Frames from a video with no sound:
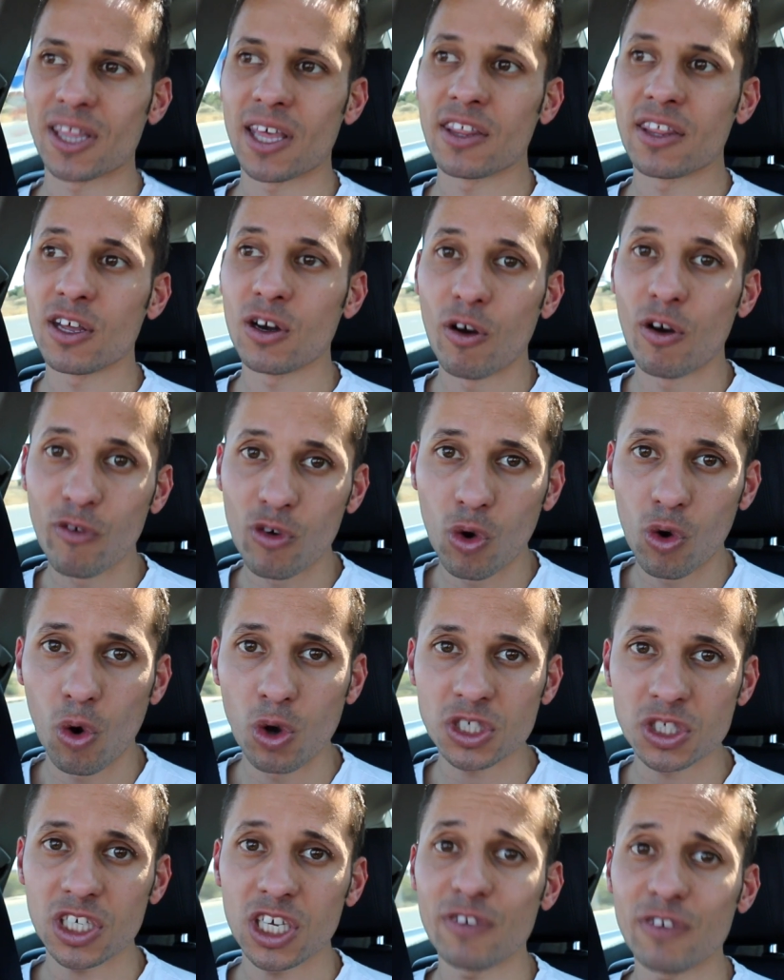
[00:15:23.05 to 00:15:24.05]
And then of
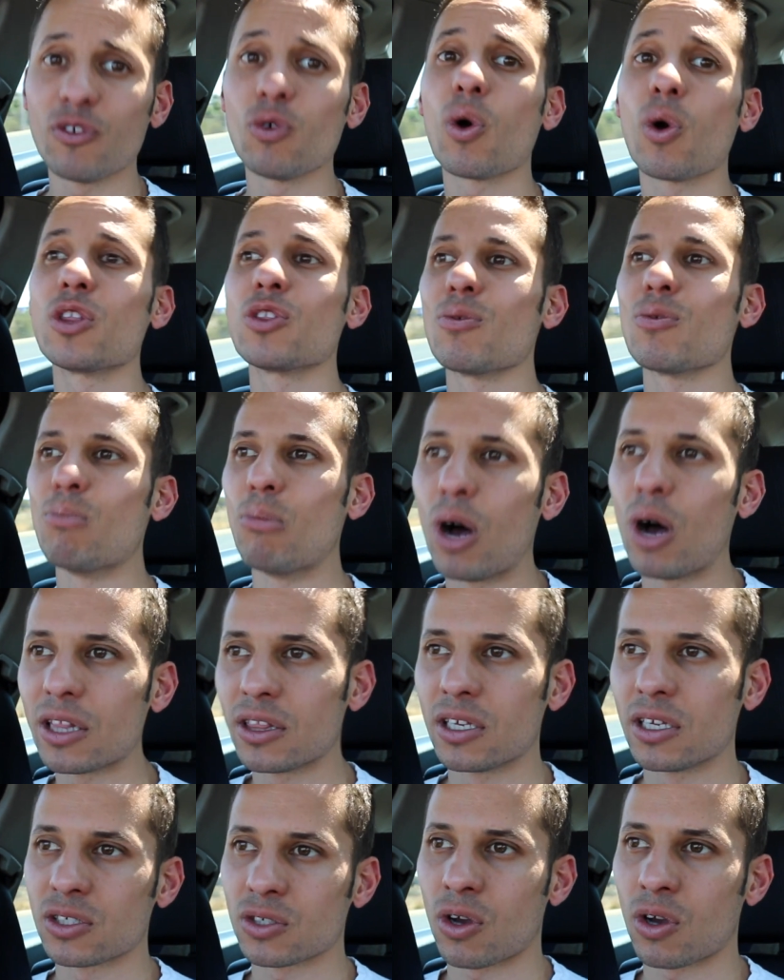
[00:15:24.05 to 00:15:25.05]
course, if you want to
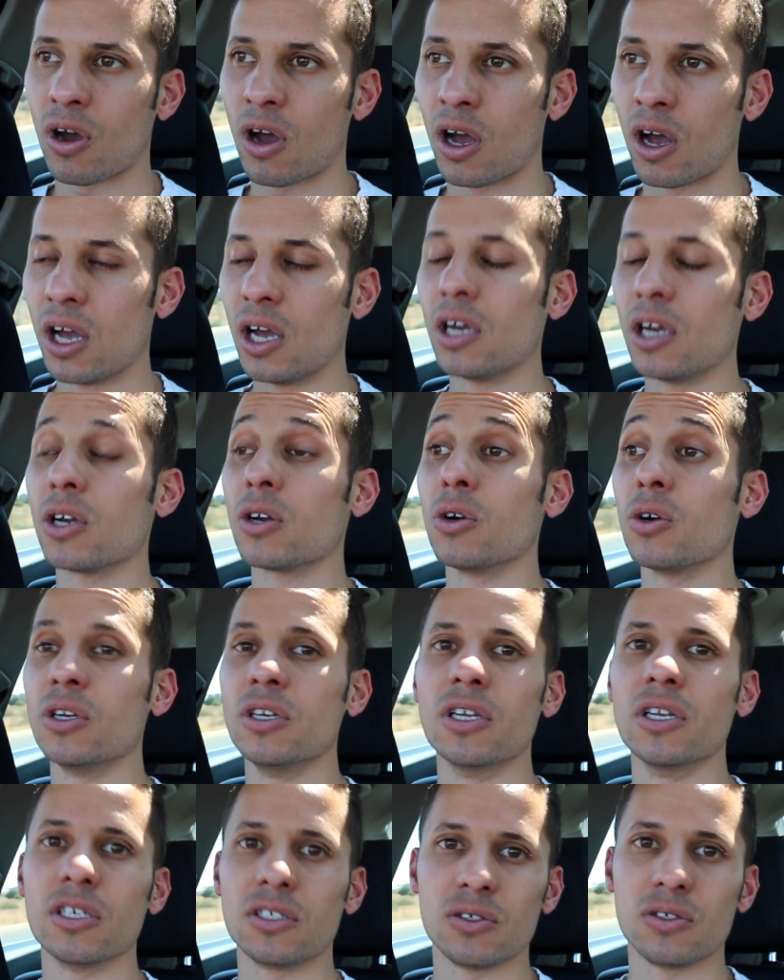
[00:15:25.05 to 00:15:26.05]
mod this car,
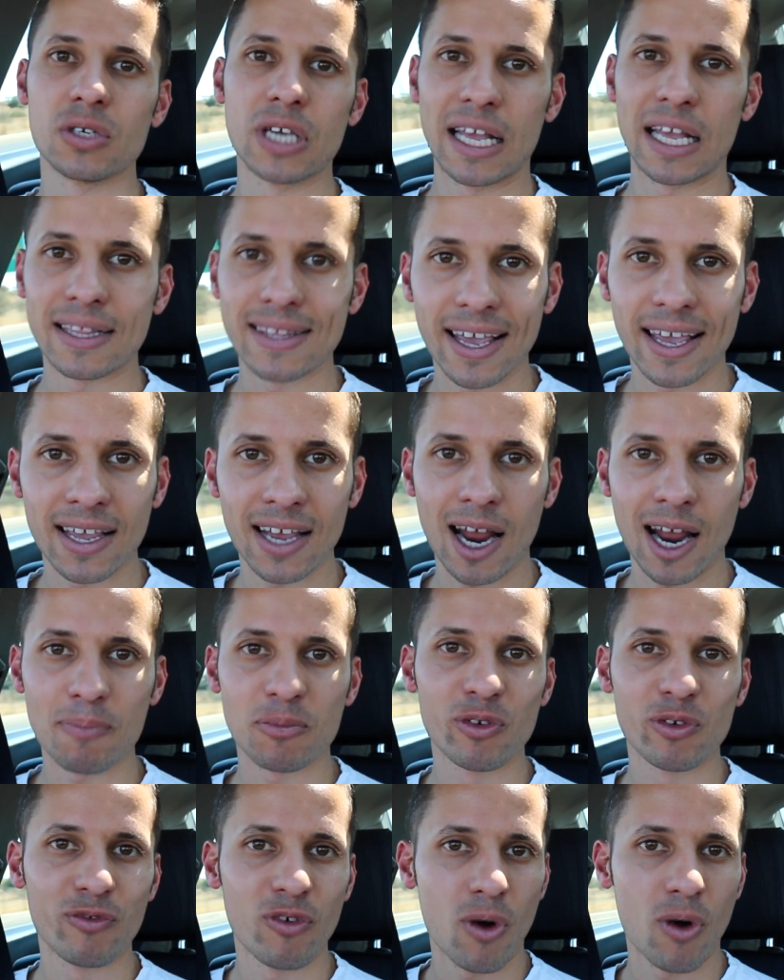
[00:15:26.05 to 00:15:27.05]
goodness, you can take it
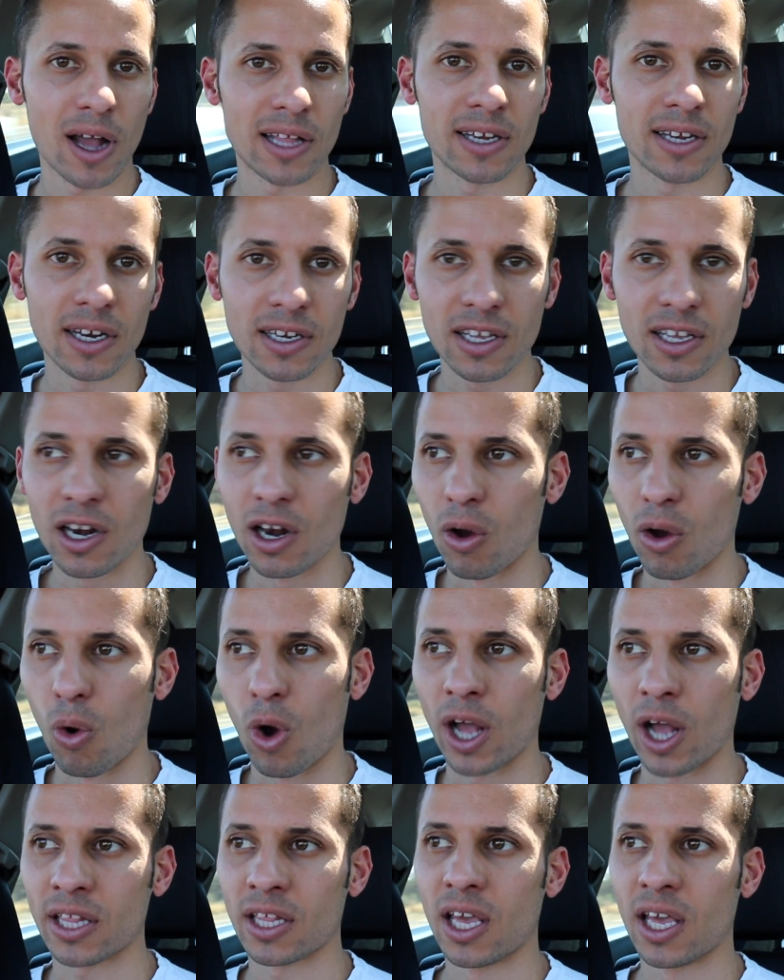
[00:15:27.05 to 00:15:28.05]
up to 400
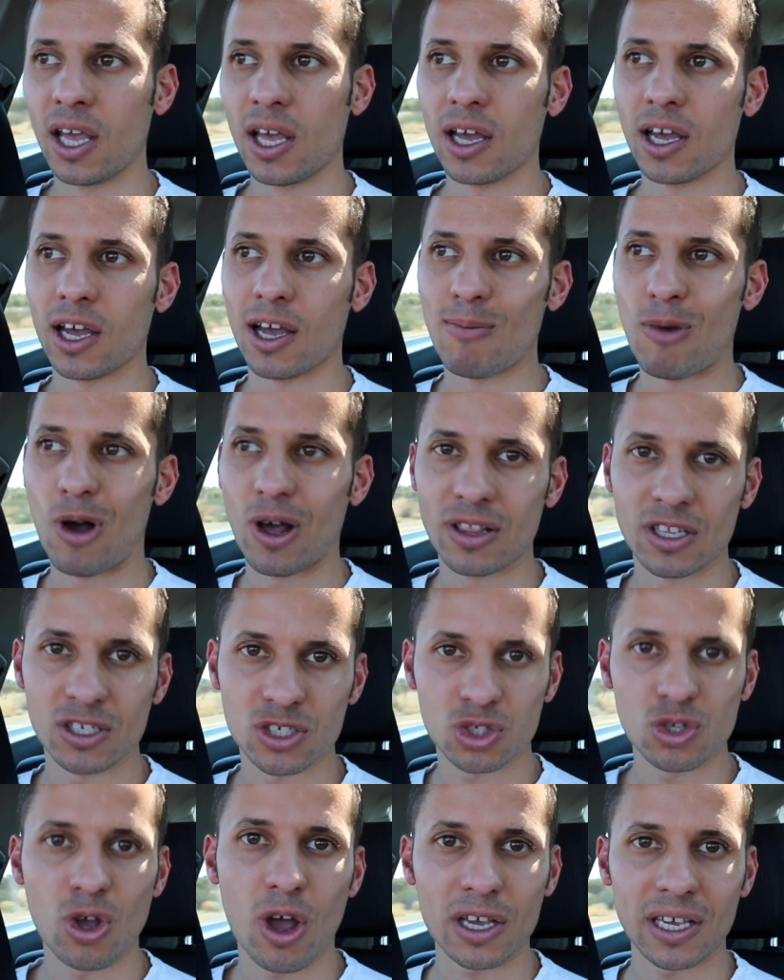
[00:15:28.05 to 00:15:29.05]
kilowatt on the
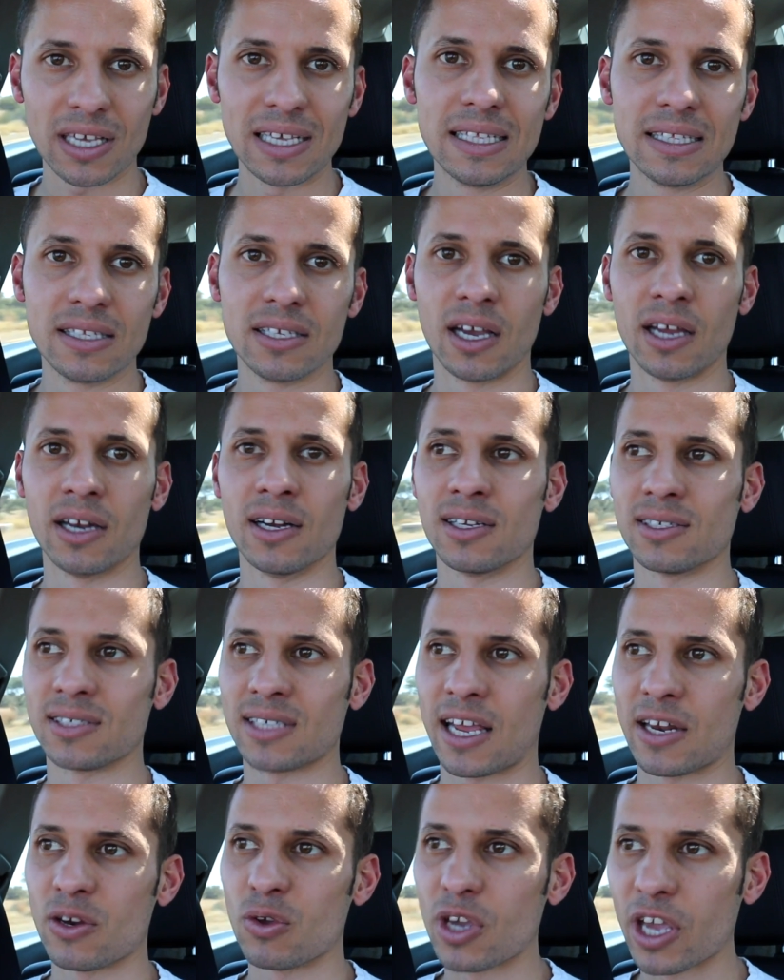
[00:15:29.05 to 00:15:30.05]
stock internals,
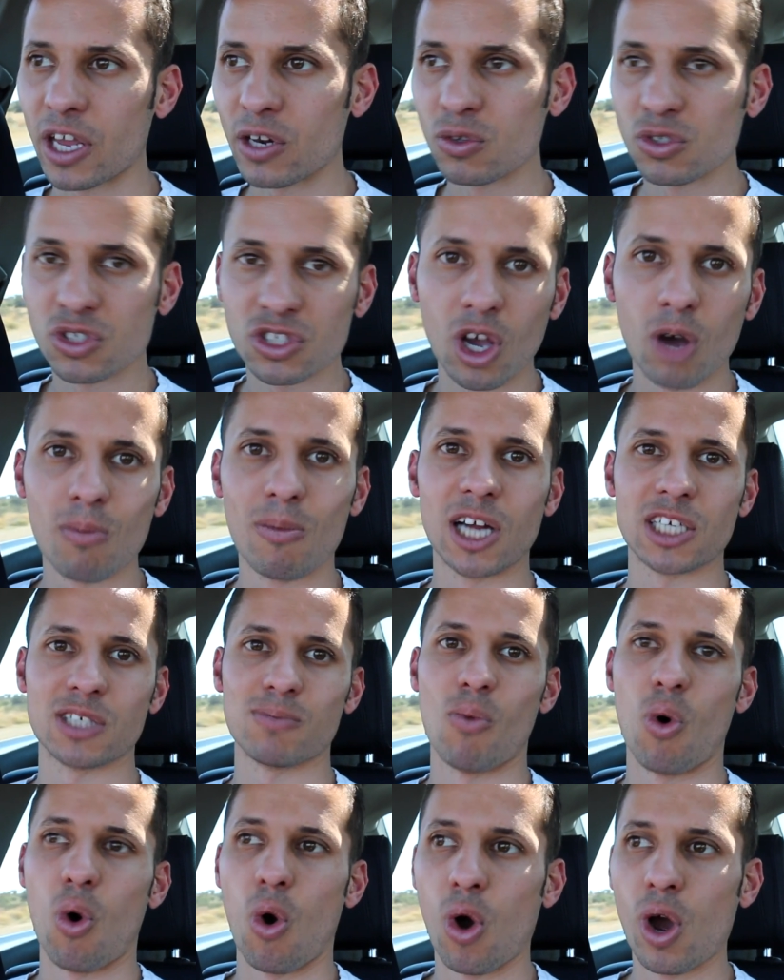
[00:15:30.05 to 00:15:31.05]
and you can do so much
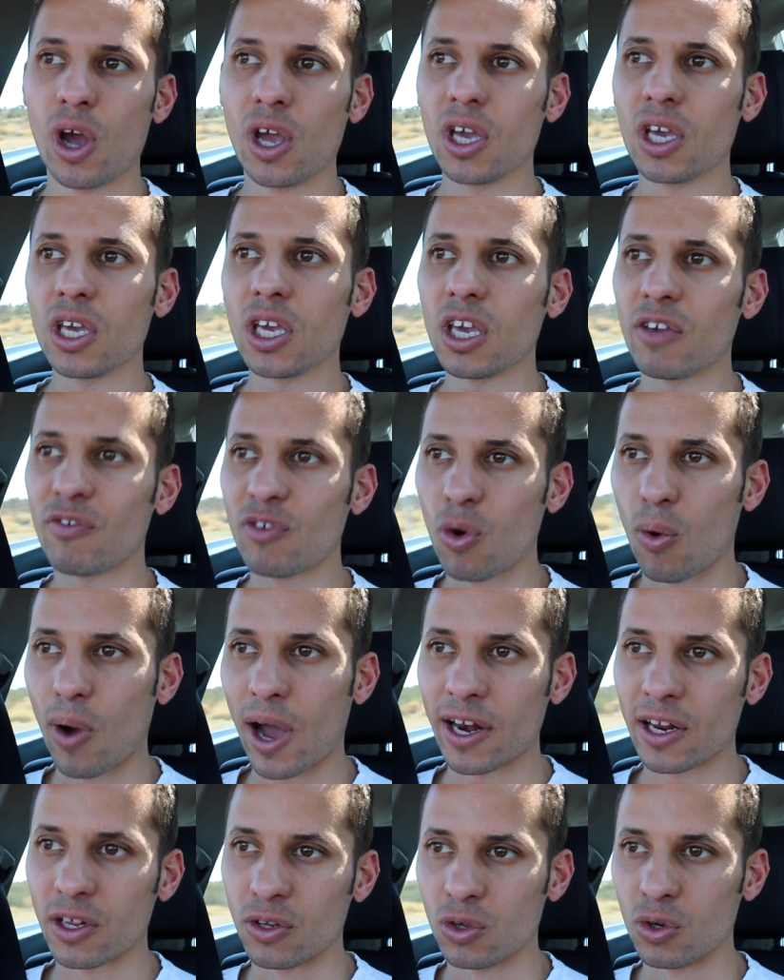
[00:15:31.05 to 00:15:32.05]
more if you
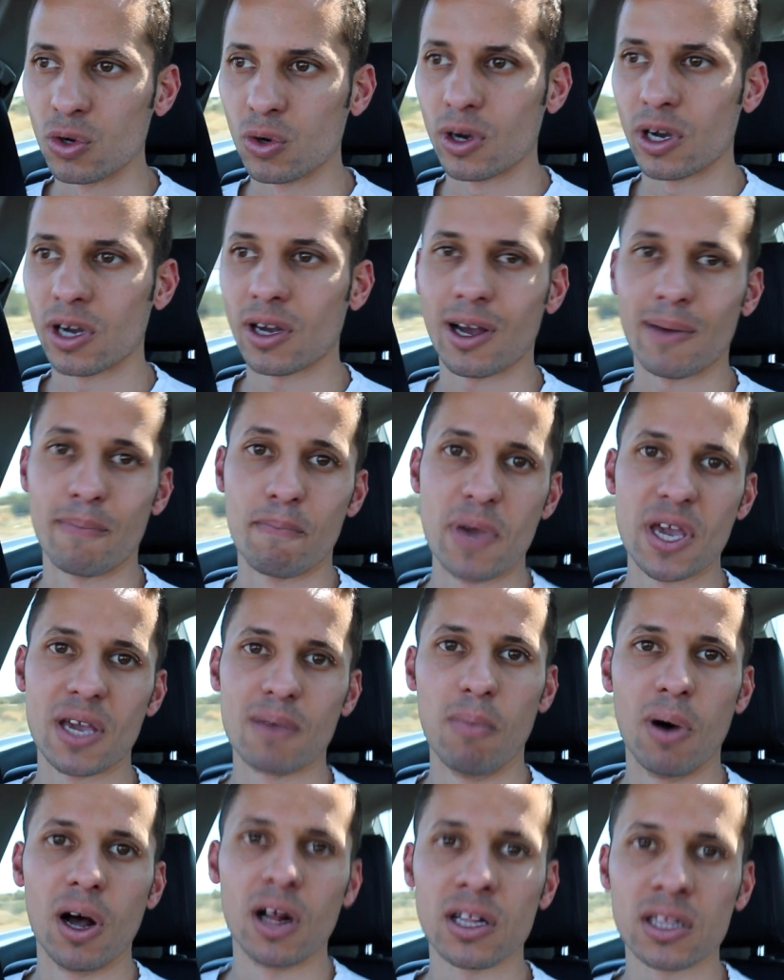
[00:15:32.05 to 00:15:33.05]
want to do a
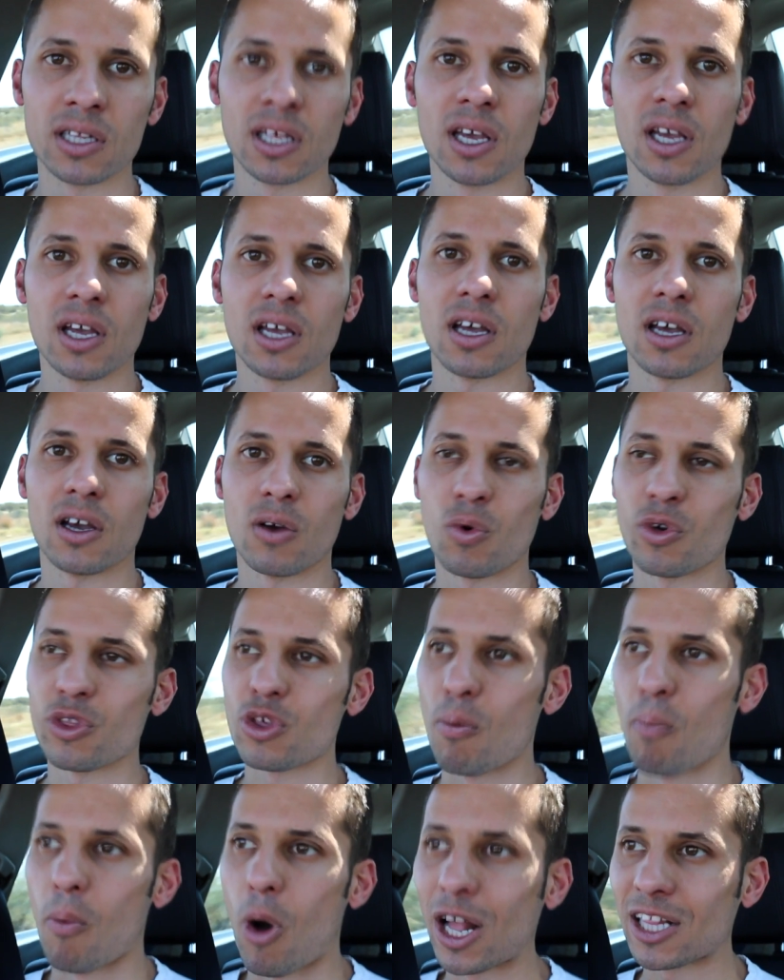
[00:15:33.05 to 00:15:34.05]
big build with
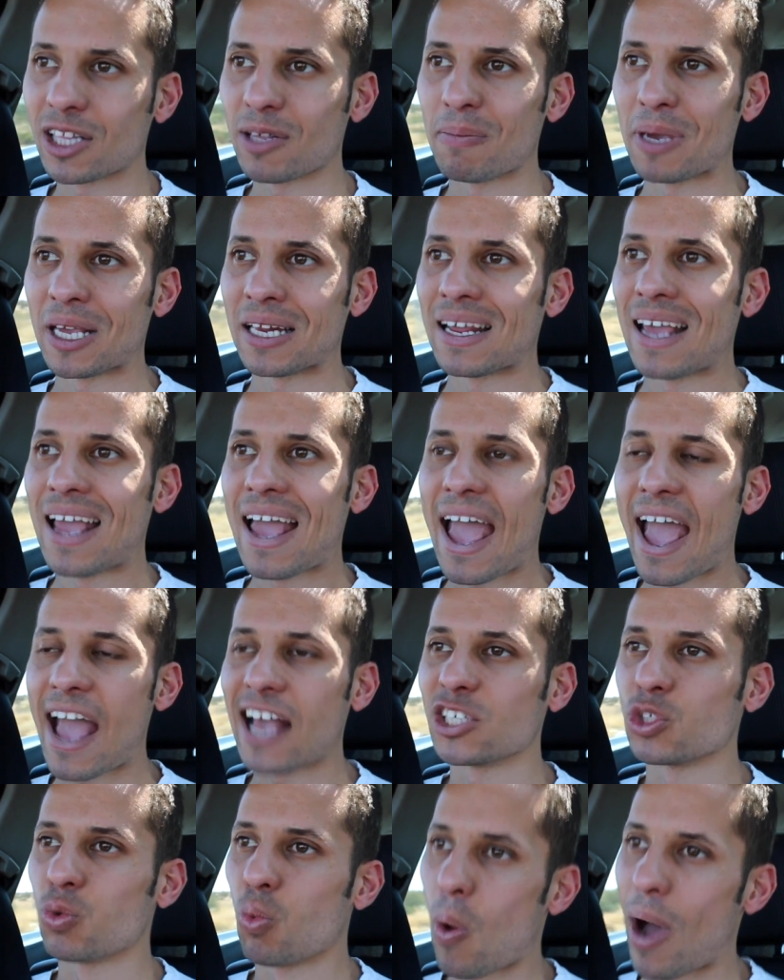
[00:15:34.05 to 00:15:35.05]
your bottom end
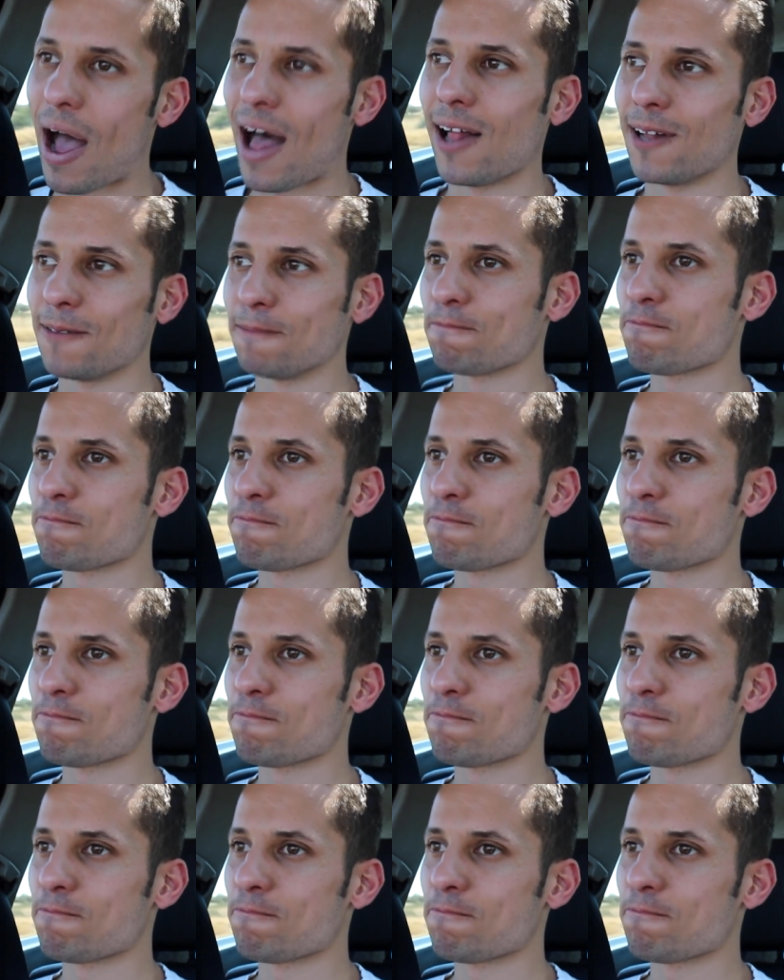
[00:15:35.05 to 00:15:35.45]
as well.